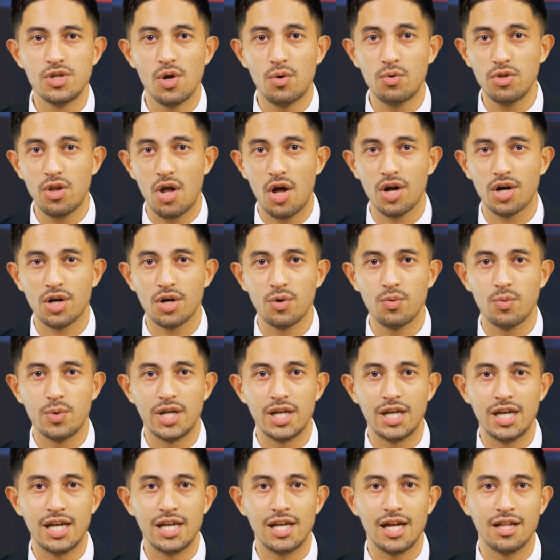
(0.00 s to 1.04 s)
no longer would
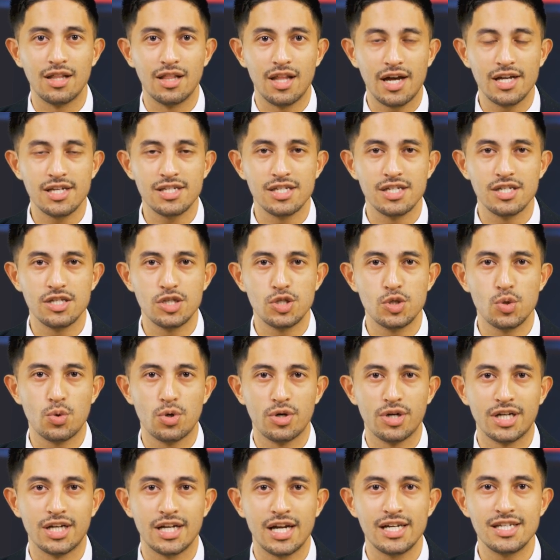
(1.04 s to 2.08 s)
need a license to
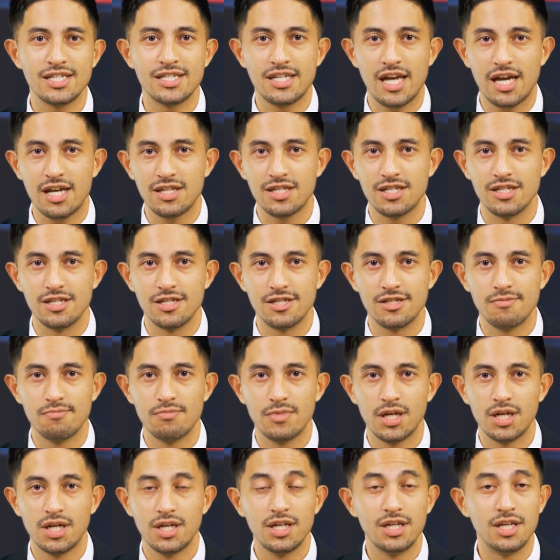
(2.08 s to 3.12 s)
organize dances.
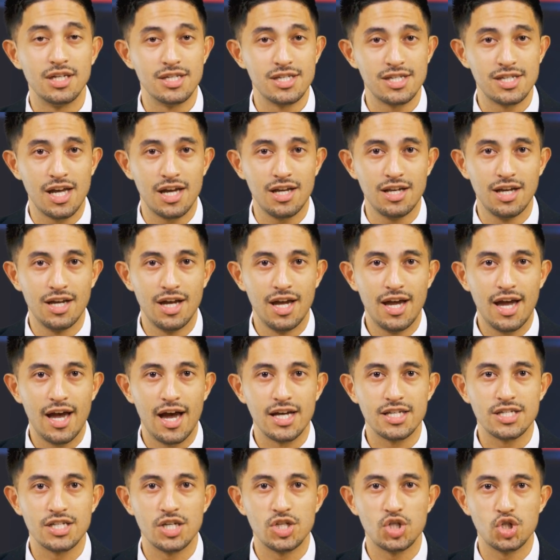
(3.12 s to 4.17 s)
Instead,
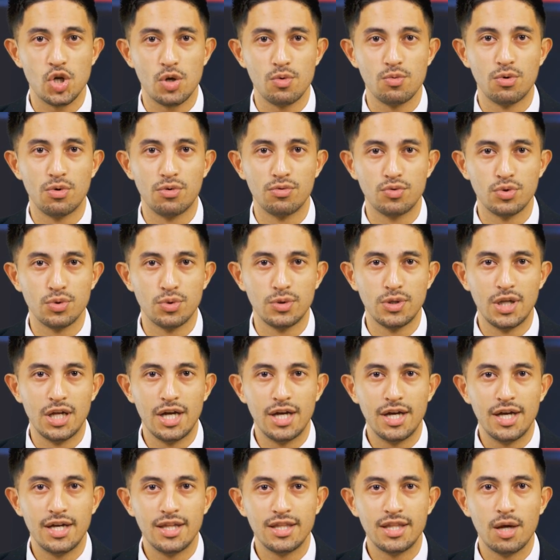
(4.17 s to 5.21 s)
as a general rule,
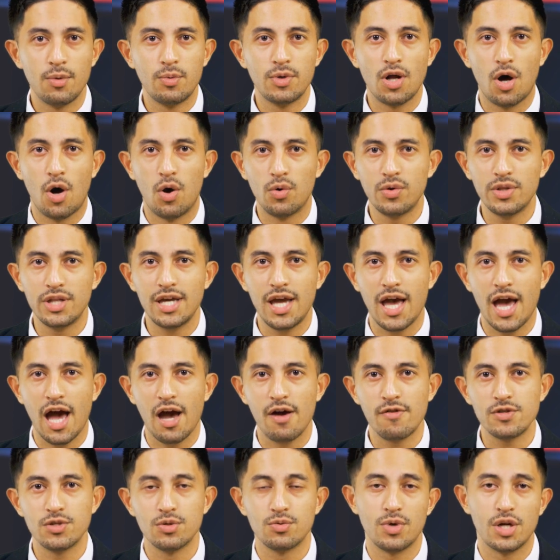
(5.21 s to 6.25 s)
they would only
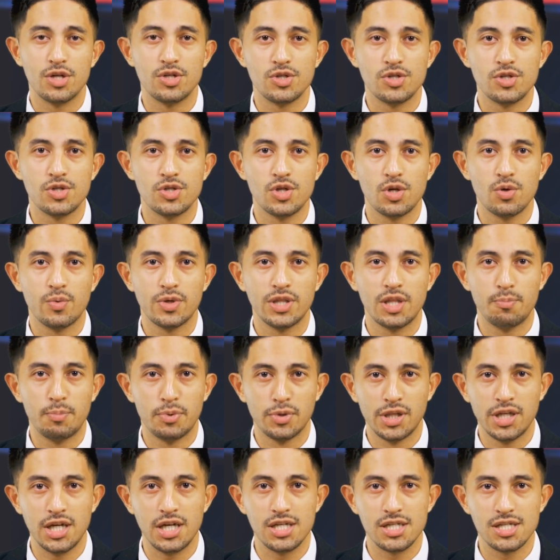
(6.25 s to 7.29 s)
have to register with the
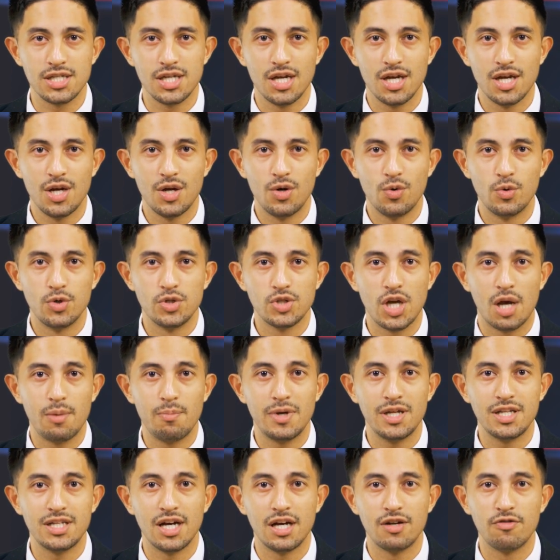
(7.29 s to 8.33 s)
police, which can be
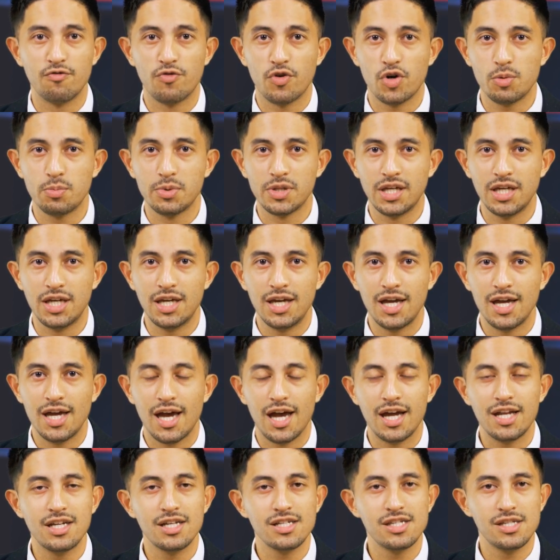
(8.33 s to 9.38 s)
done verbally
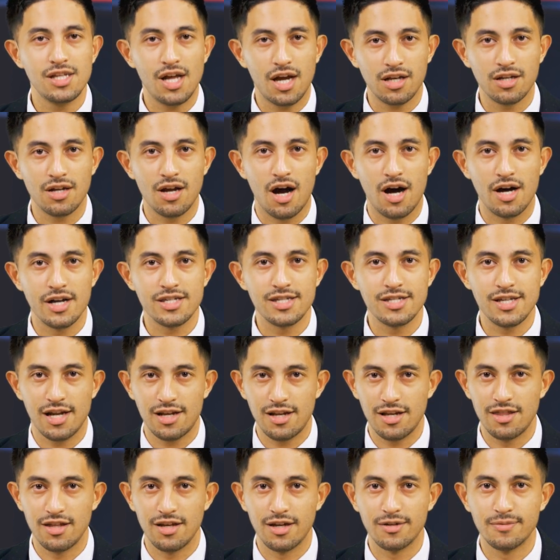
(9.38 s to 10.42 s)
and does not cost
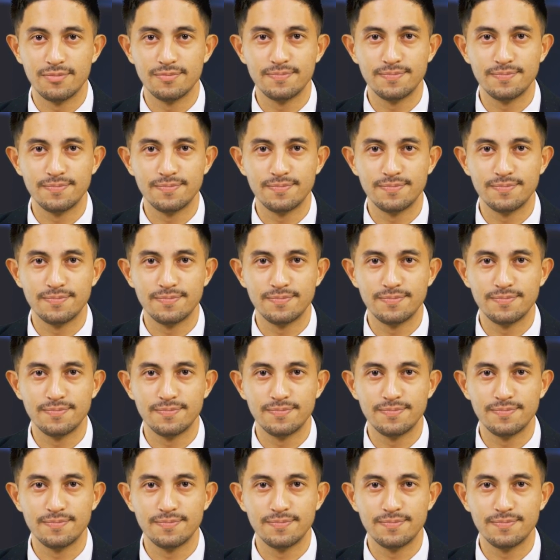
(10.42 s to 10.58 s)
anything.